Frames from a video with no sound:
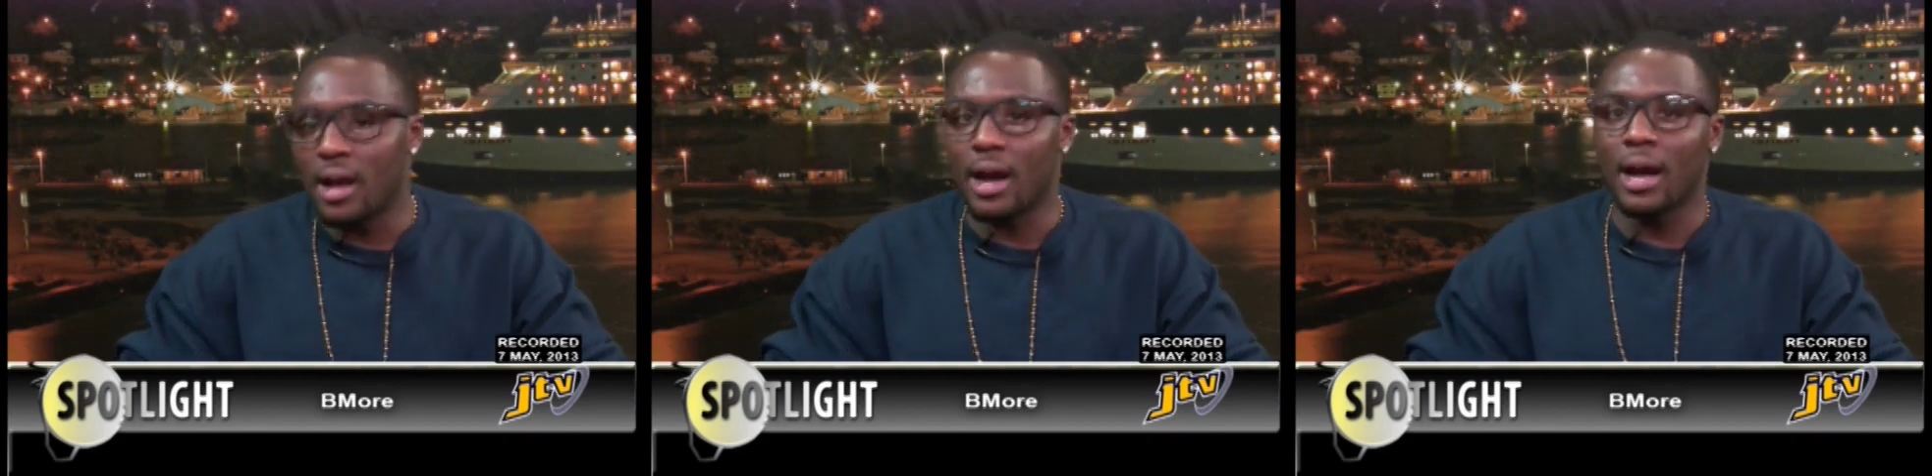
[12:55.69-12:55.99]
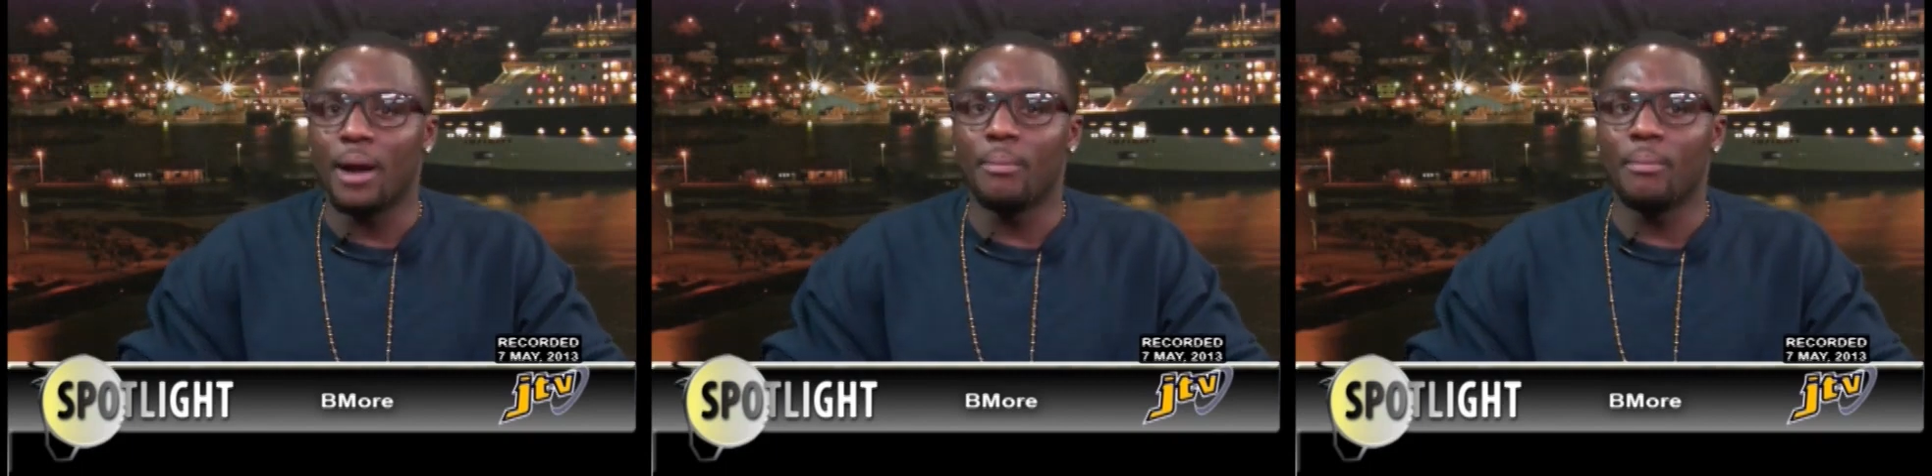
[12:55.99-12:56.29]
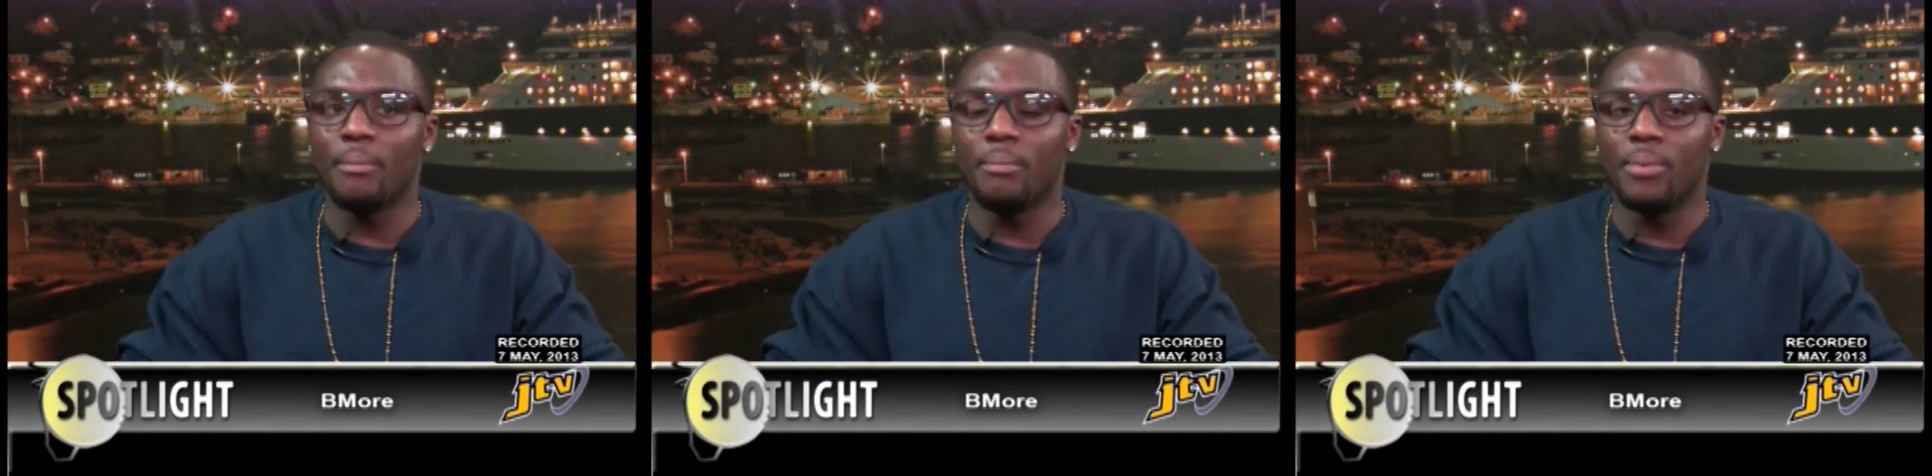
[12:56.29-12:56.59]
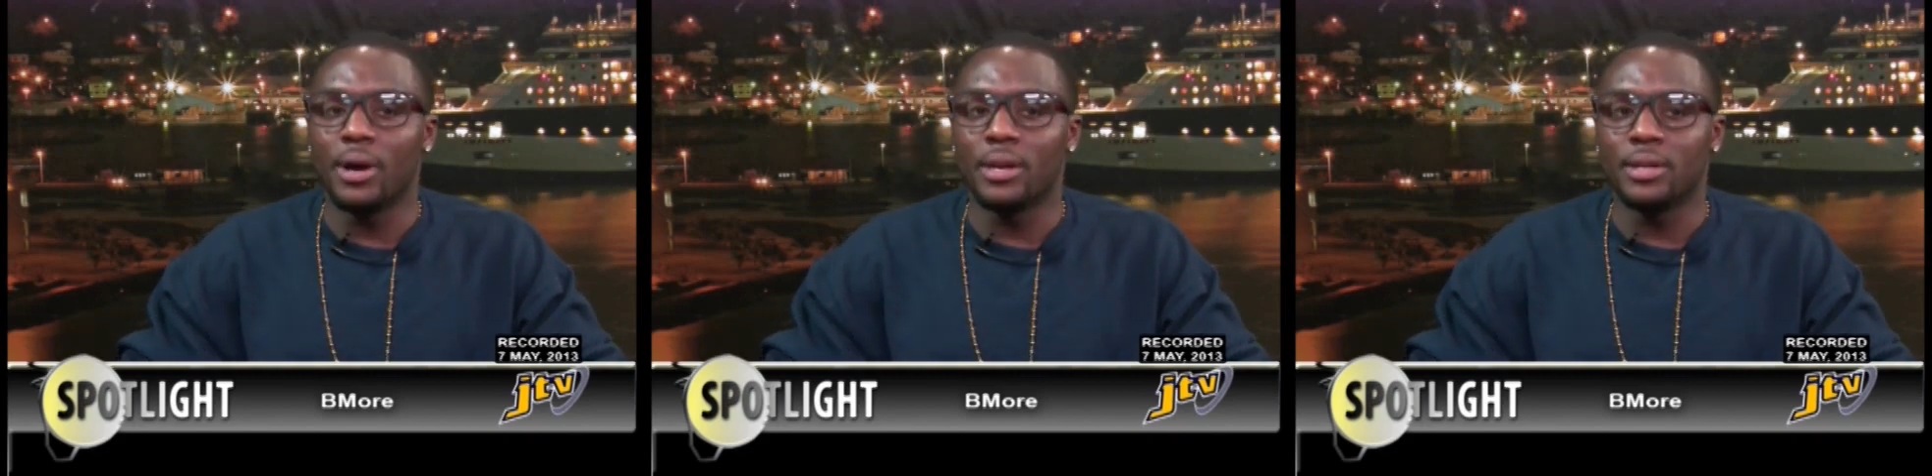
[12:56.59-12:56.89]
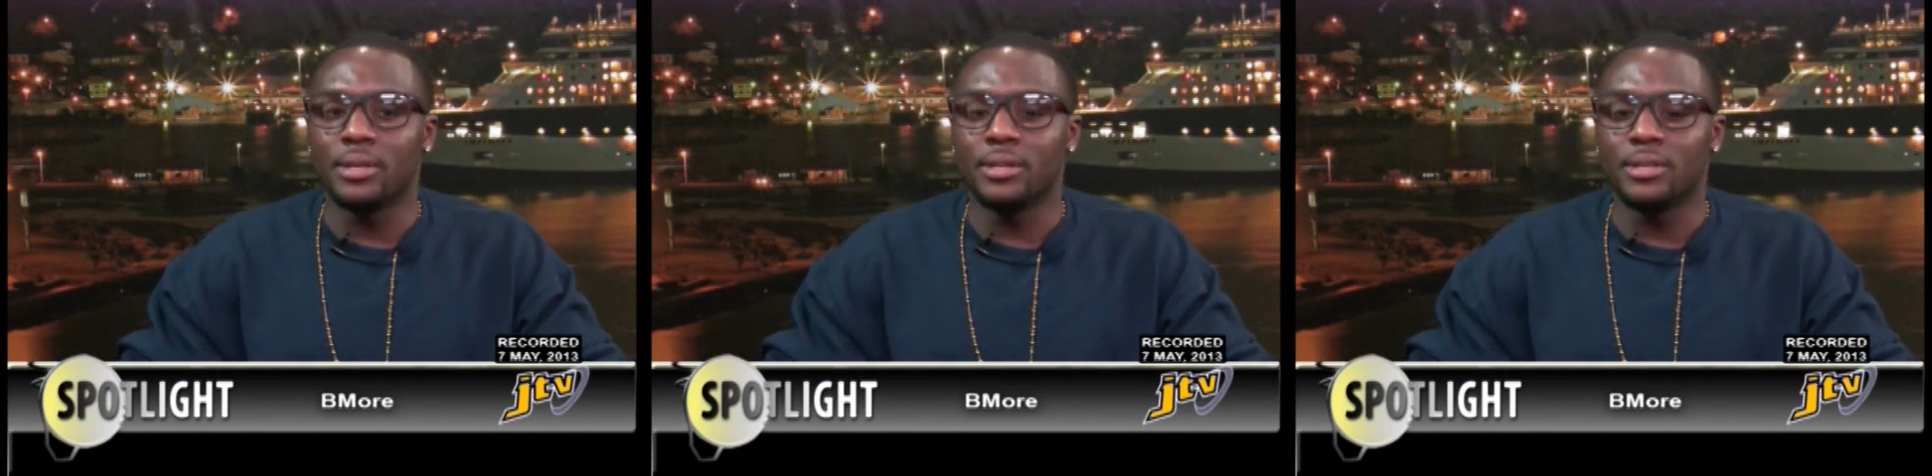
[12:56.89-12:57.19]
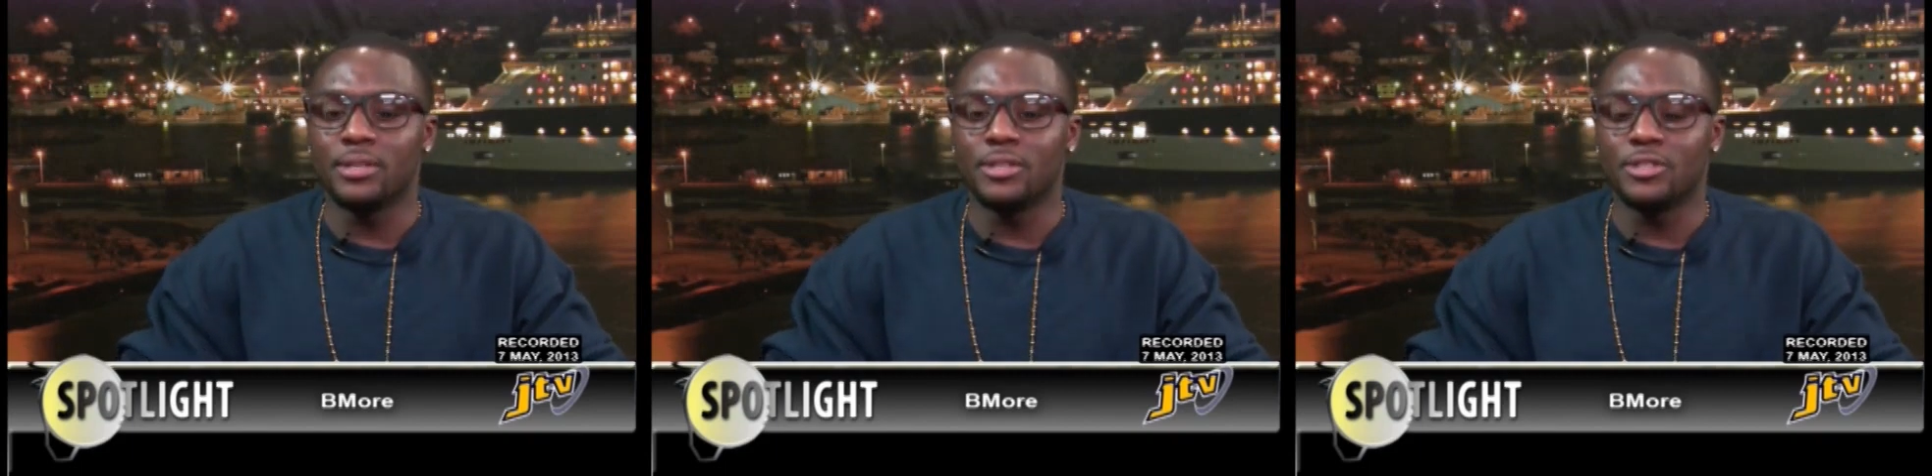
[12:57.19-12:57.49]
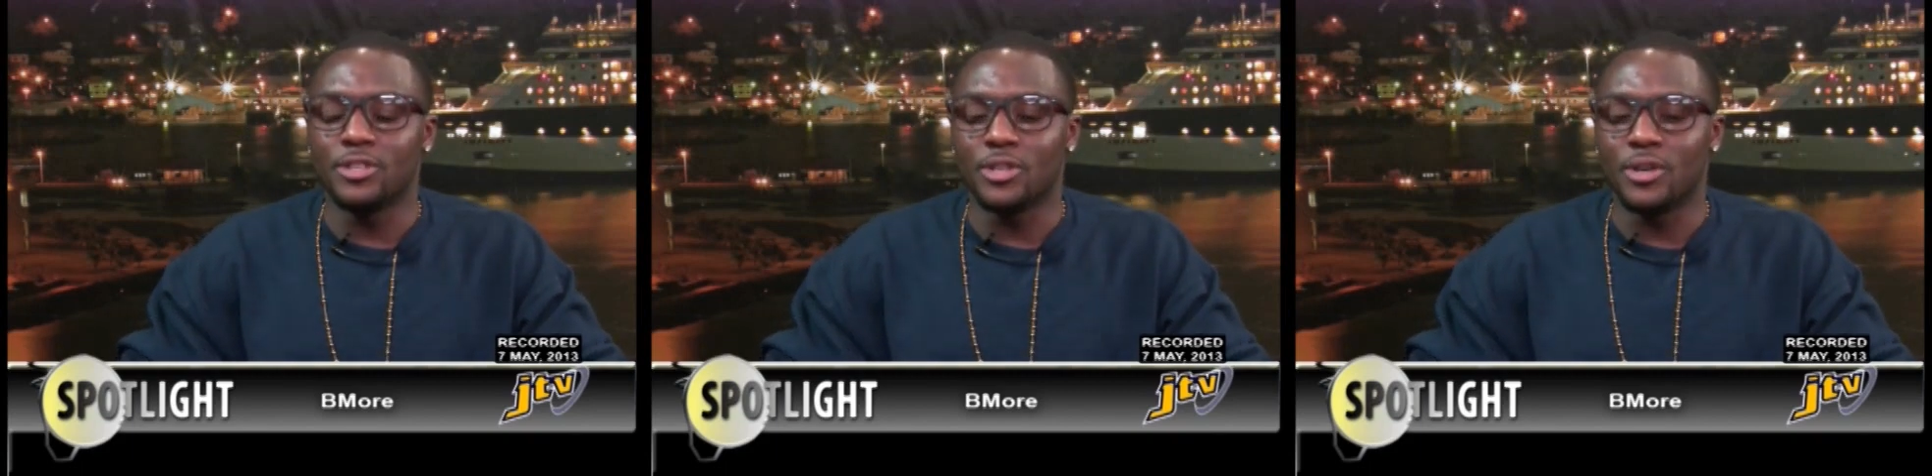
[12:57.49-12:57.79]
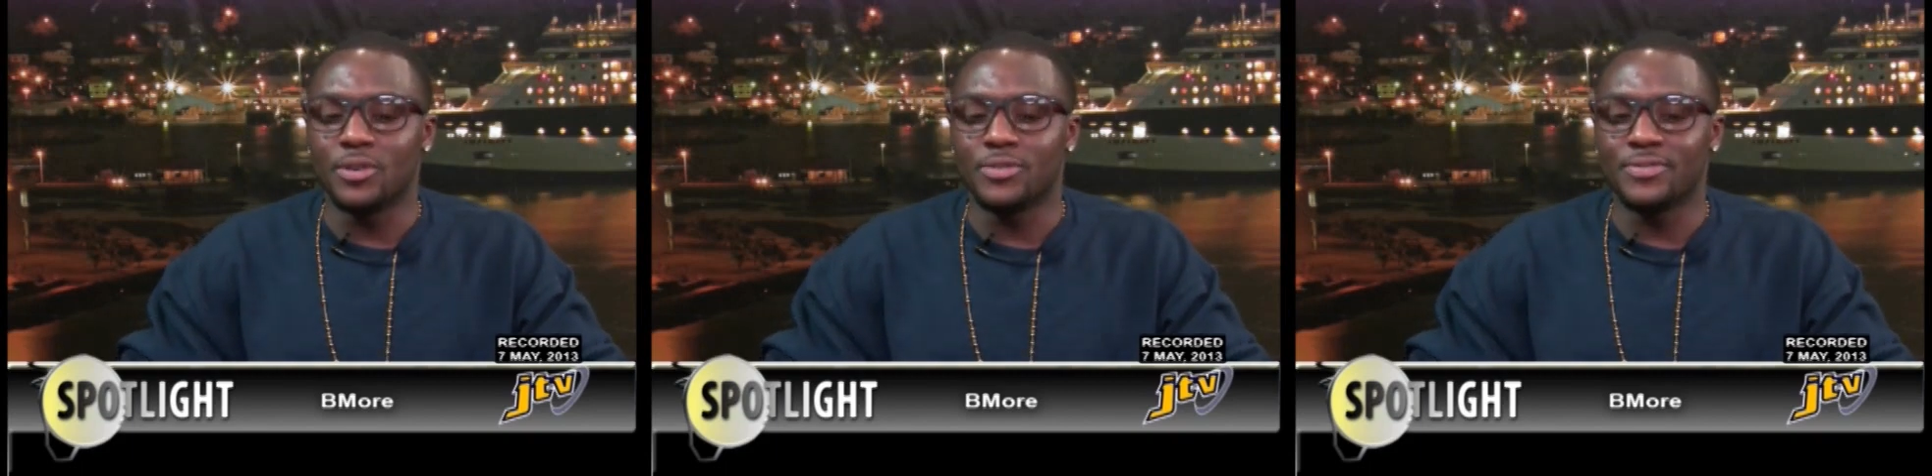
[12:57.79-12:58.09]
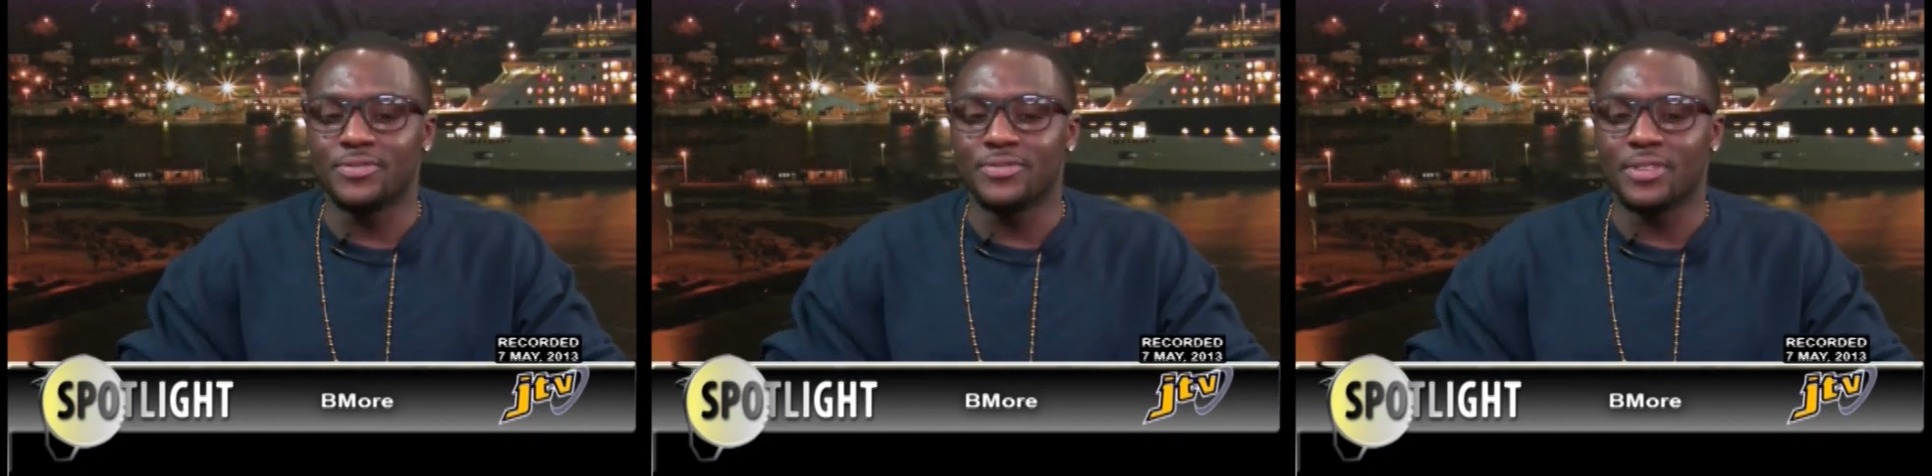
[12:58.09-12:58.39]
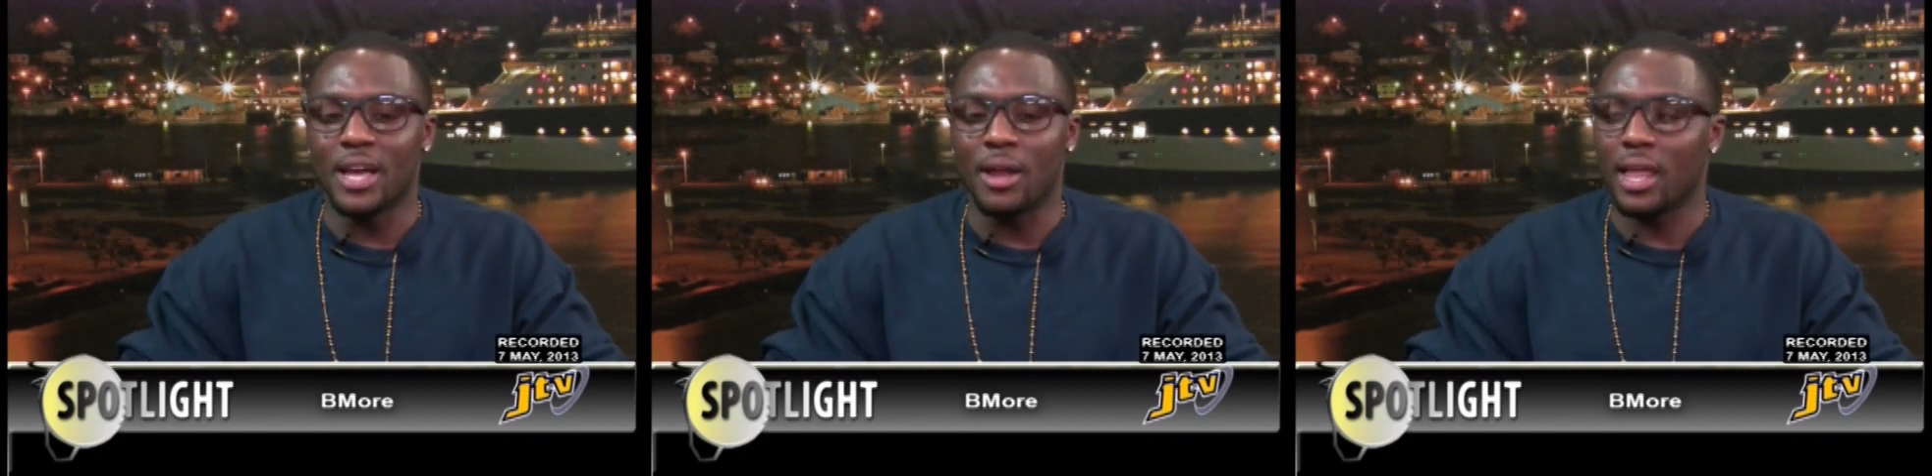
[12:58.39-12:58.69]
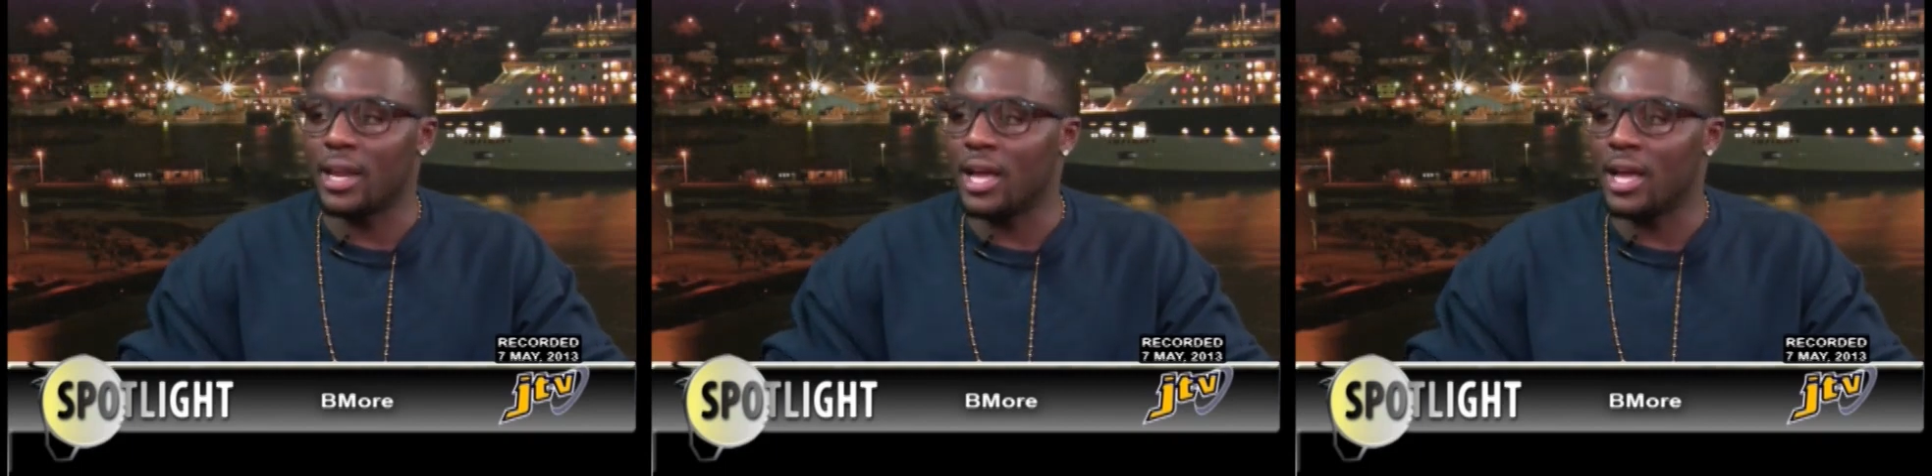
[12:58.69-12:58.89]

Uh, but you know, so you had a, video.